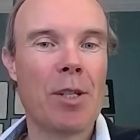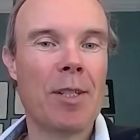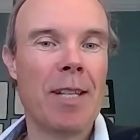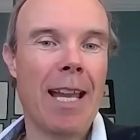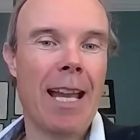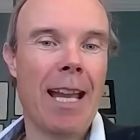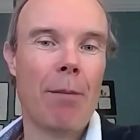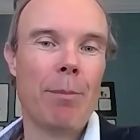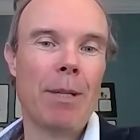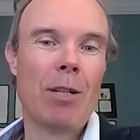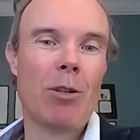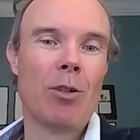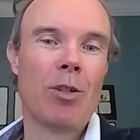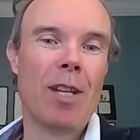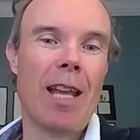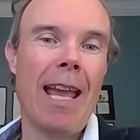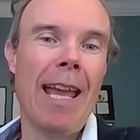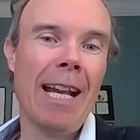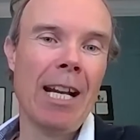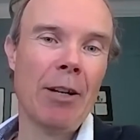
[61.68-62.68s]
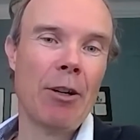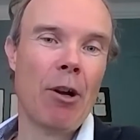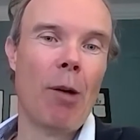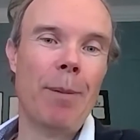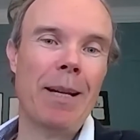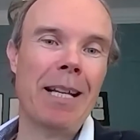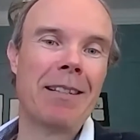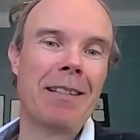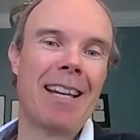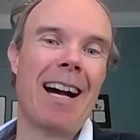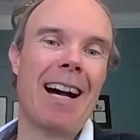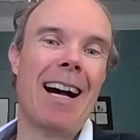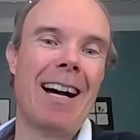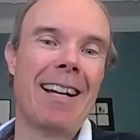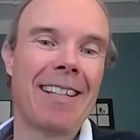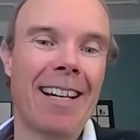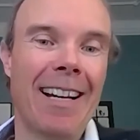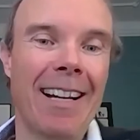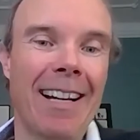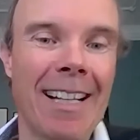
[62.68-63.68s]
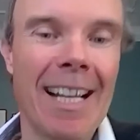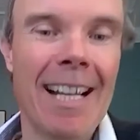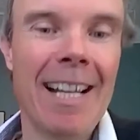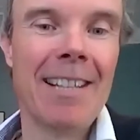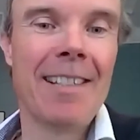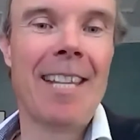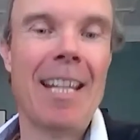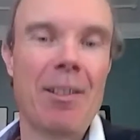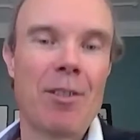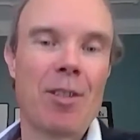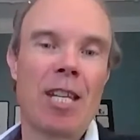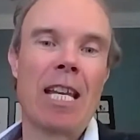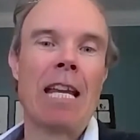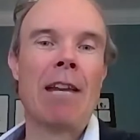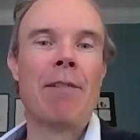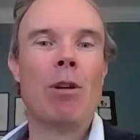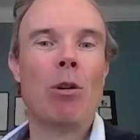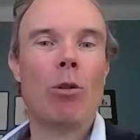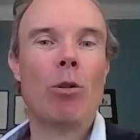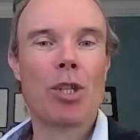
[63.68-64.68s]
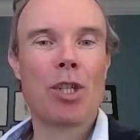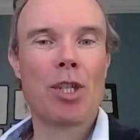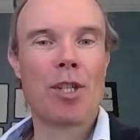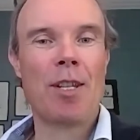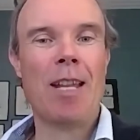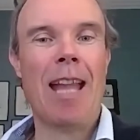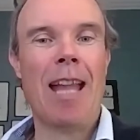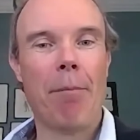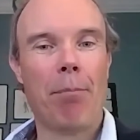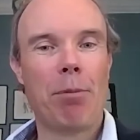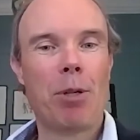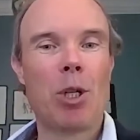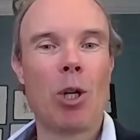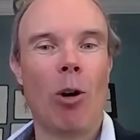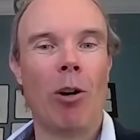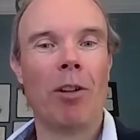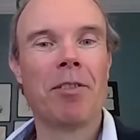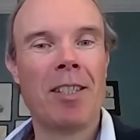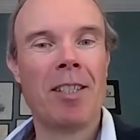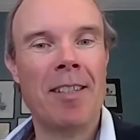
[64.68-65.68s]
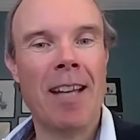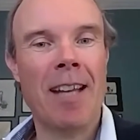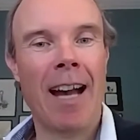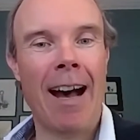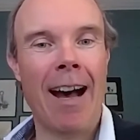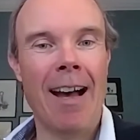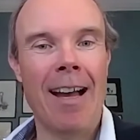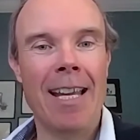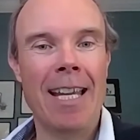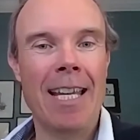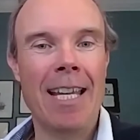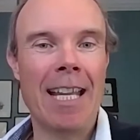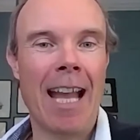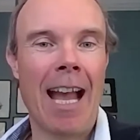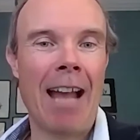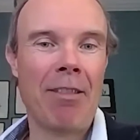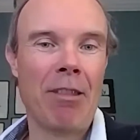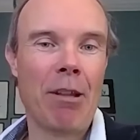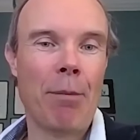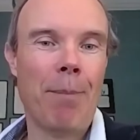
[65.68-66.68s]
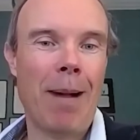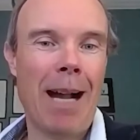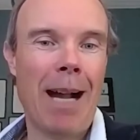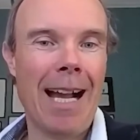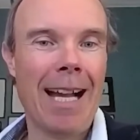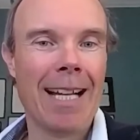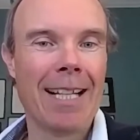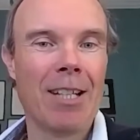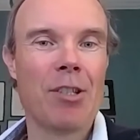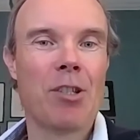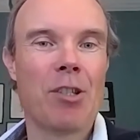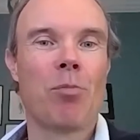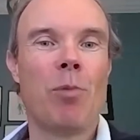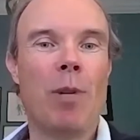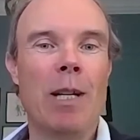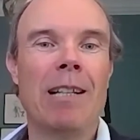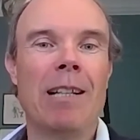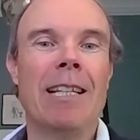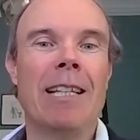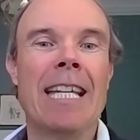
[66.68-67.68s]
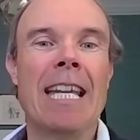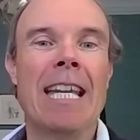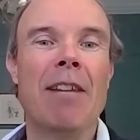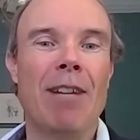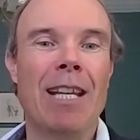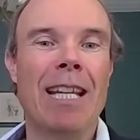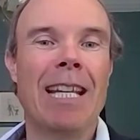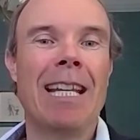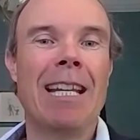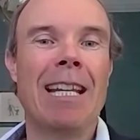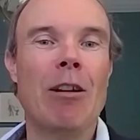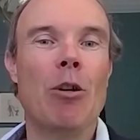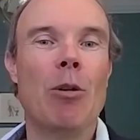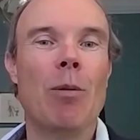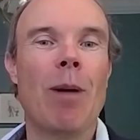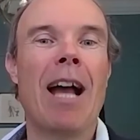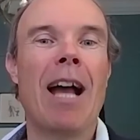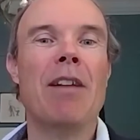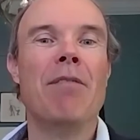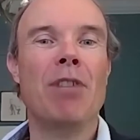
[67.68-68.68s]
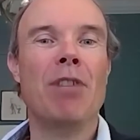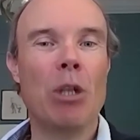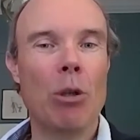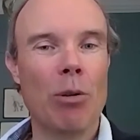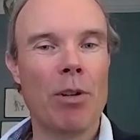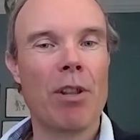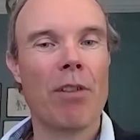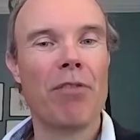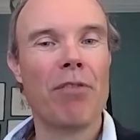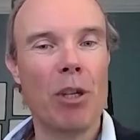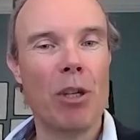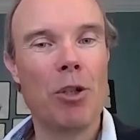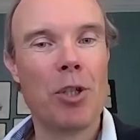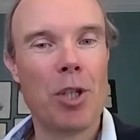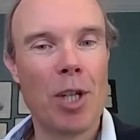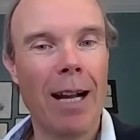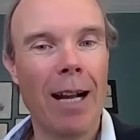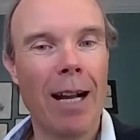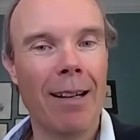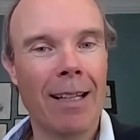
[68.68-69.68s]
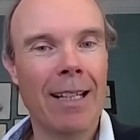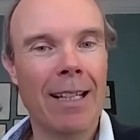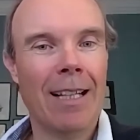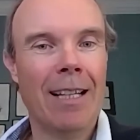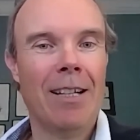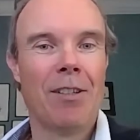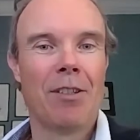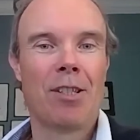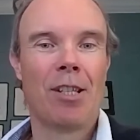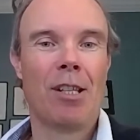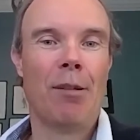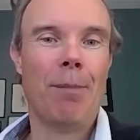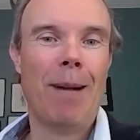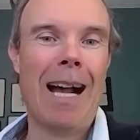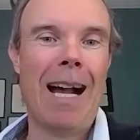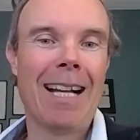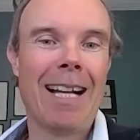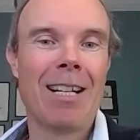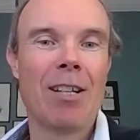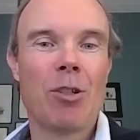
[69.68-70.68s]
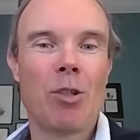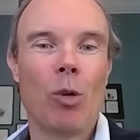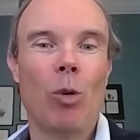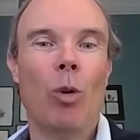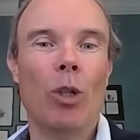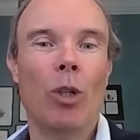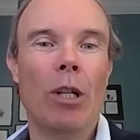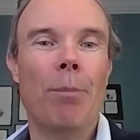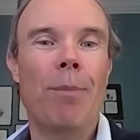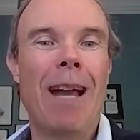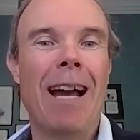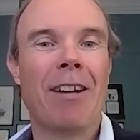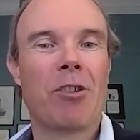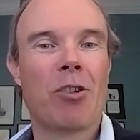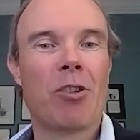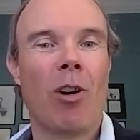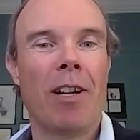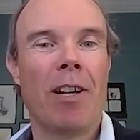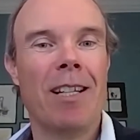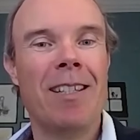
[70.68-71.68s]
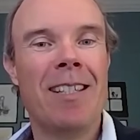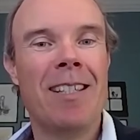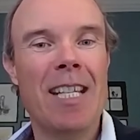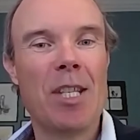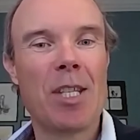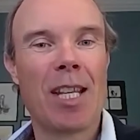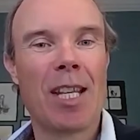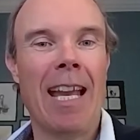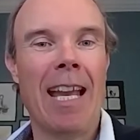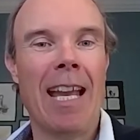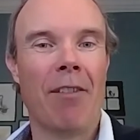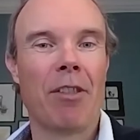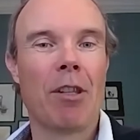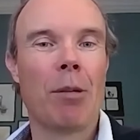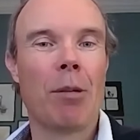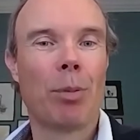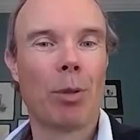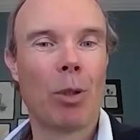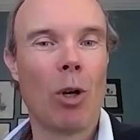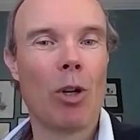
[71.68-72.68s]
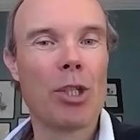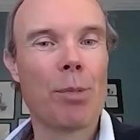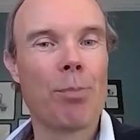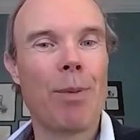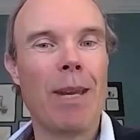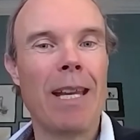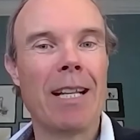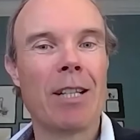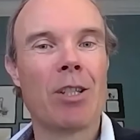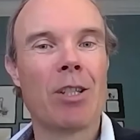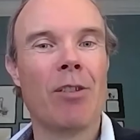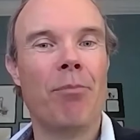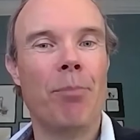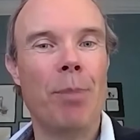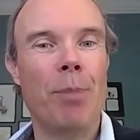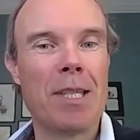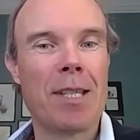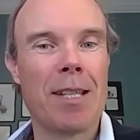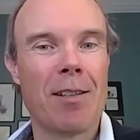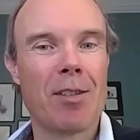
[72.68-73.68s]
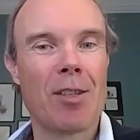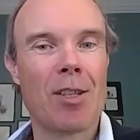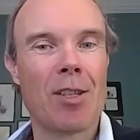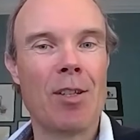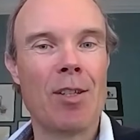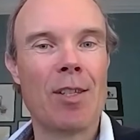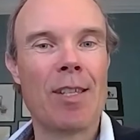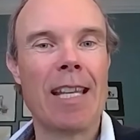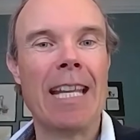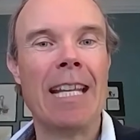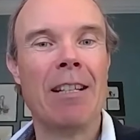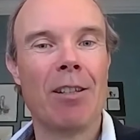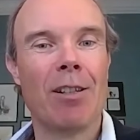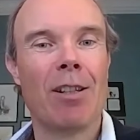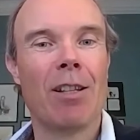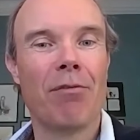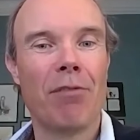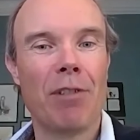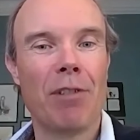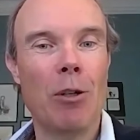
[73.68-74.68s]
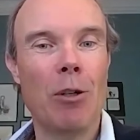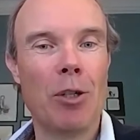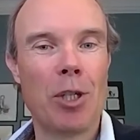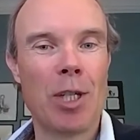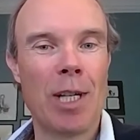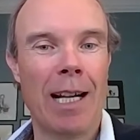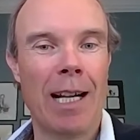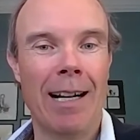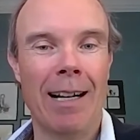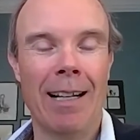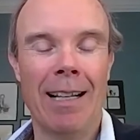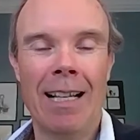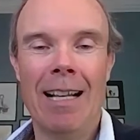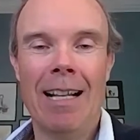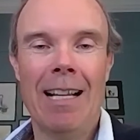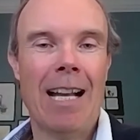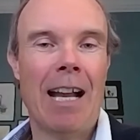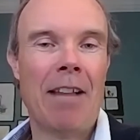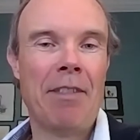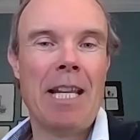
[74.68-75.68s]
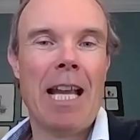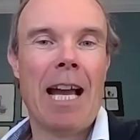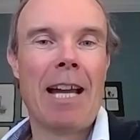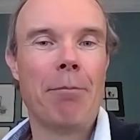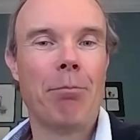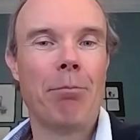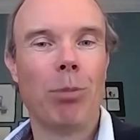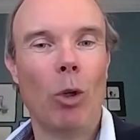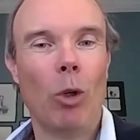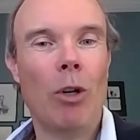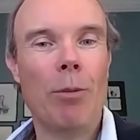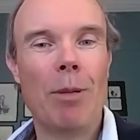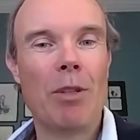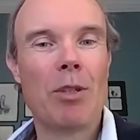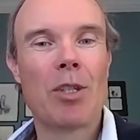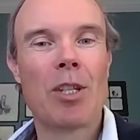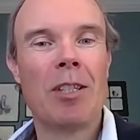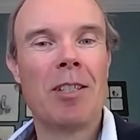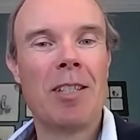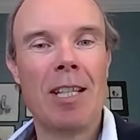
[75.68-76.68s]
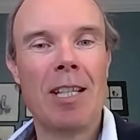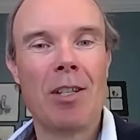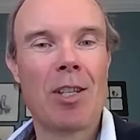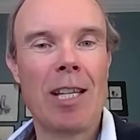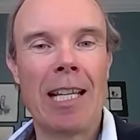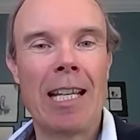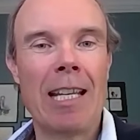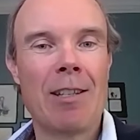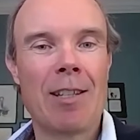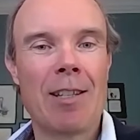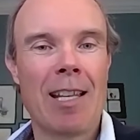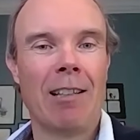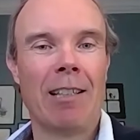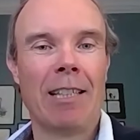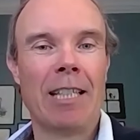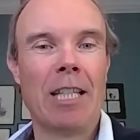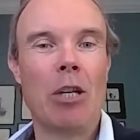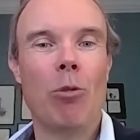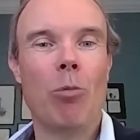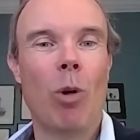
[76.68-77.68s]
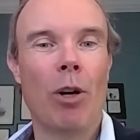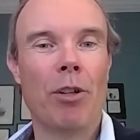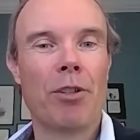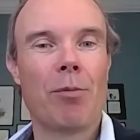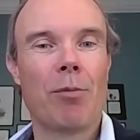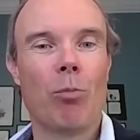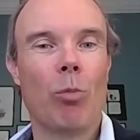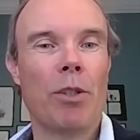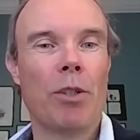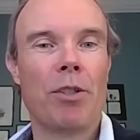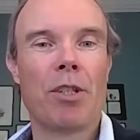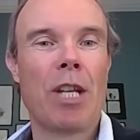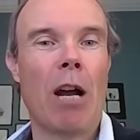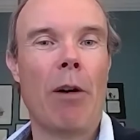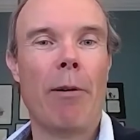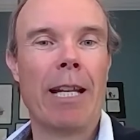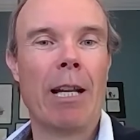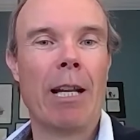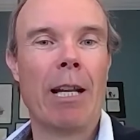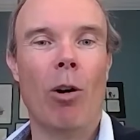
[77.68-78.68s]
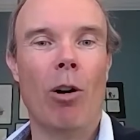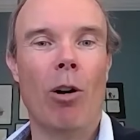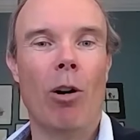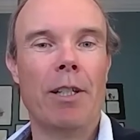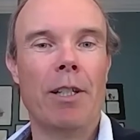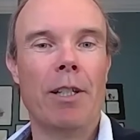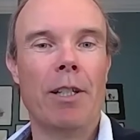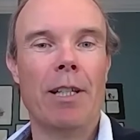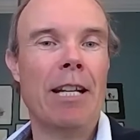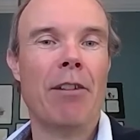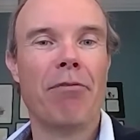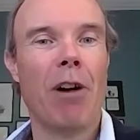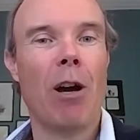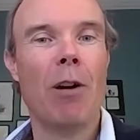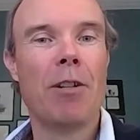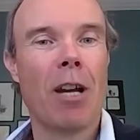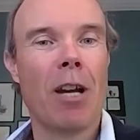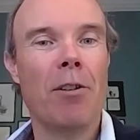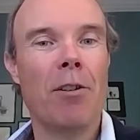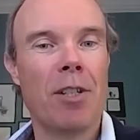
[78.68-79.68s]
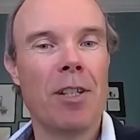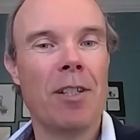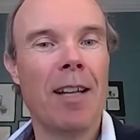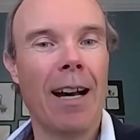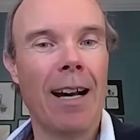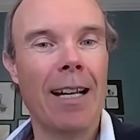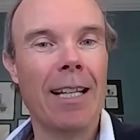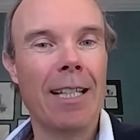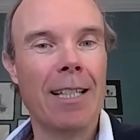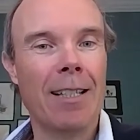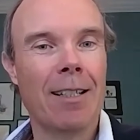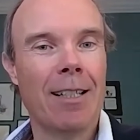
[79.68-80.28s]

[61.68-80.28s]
are down, because economic data tends to give you a snapshot today, and the market's really giving you a view of the future. So the market's all about trying to discount the prospects of businesses into the future, and the unemployment statistic is telling you what's going on in a photo today.